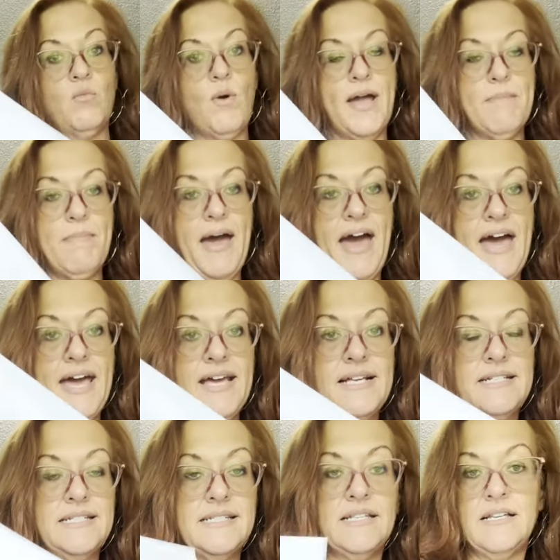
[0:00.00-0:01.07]
white
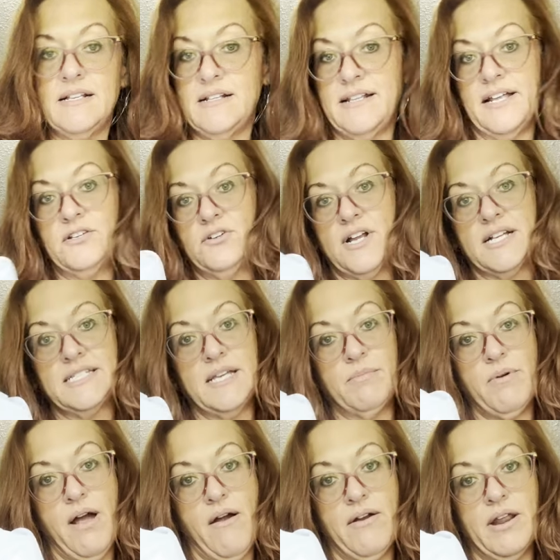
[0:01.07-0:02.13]
bags that do not say
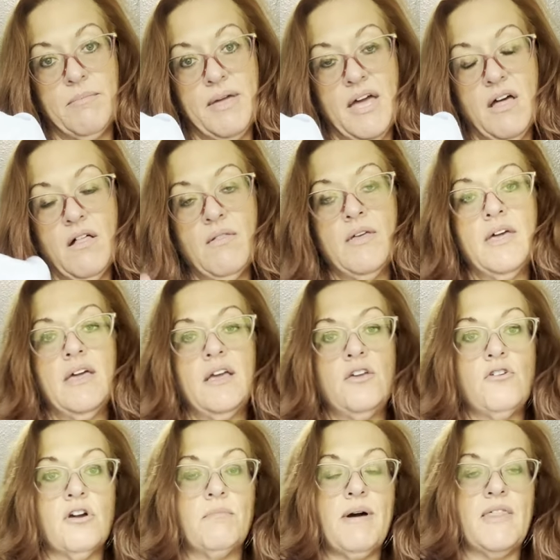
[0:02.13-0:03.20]
priority mail.
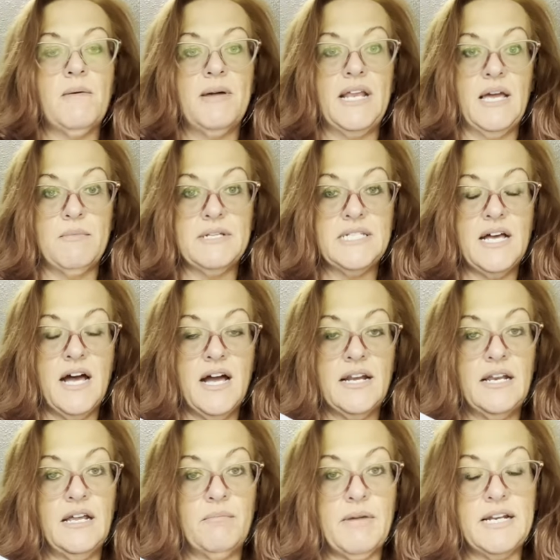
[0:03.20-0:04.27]
You can buy them on Amazon.
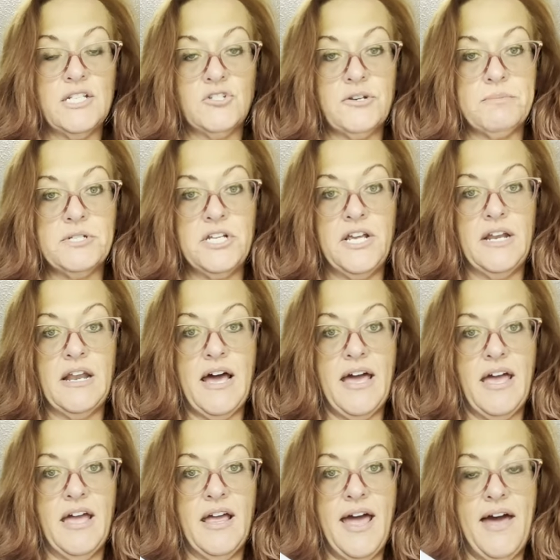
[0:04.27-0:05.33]
In my description,
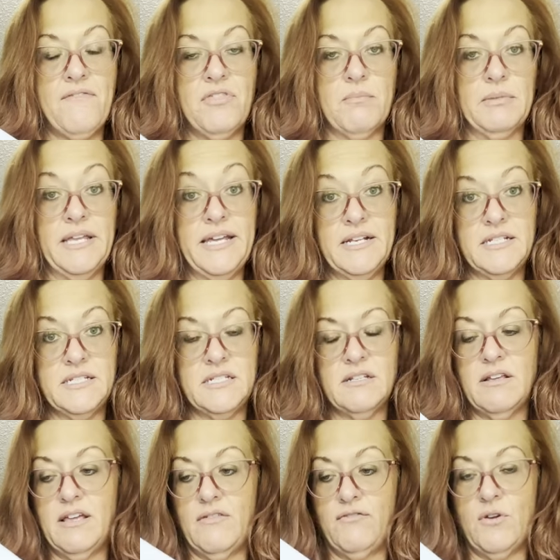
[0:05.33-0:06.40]
I have them linked
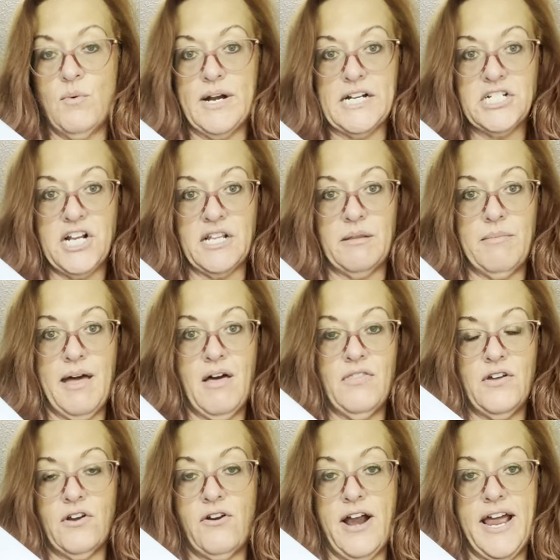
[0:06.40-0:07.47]
if you want to check them out.
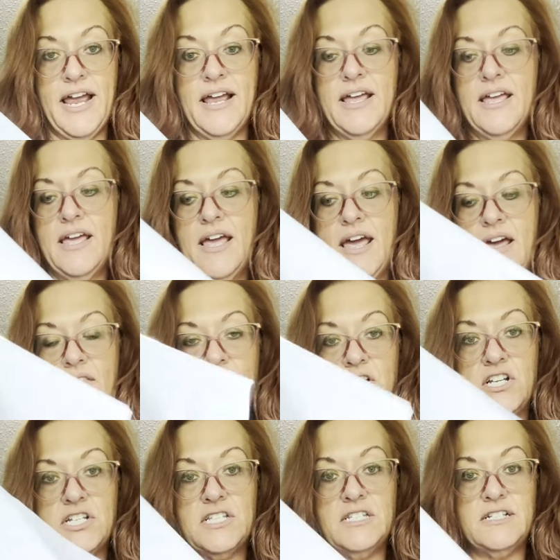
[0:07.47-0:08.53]
They're great. And they're
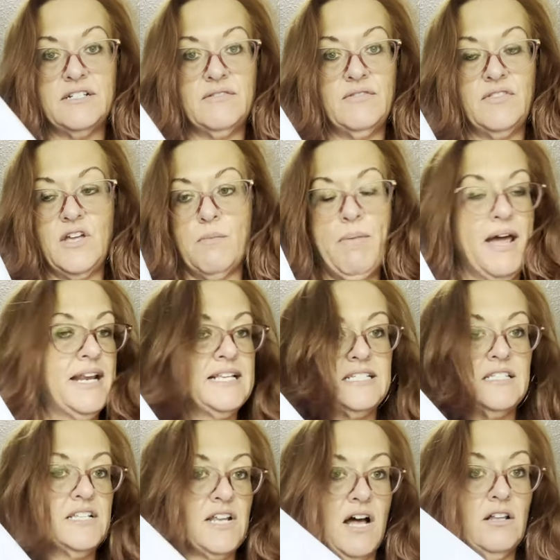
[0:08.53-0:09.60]
just, they're pennies
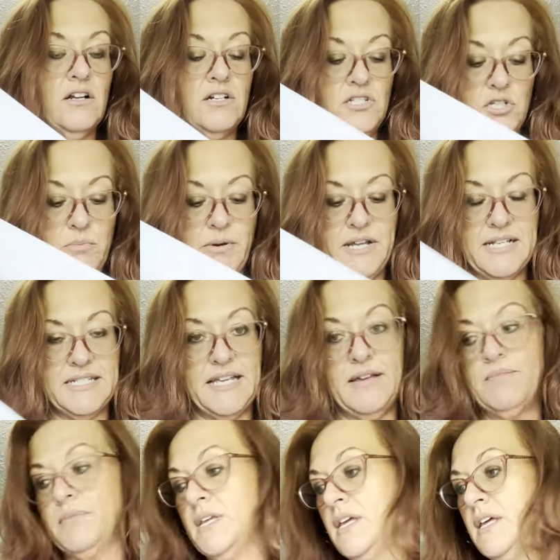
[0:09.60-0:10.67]
to the dollar. Super easy.
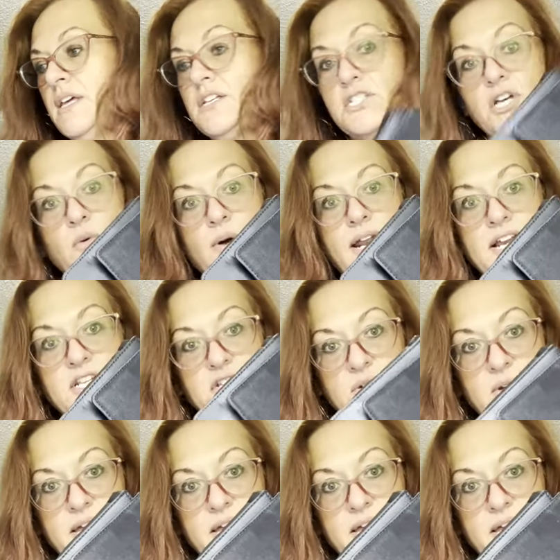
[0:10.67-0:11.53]
So what I do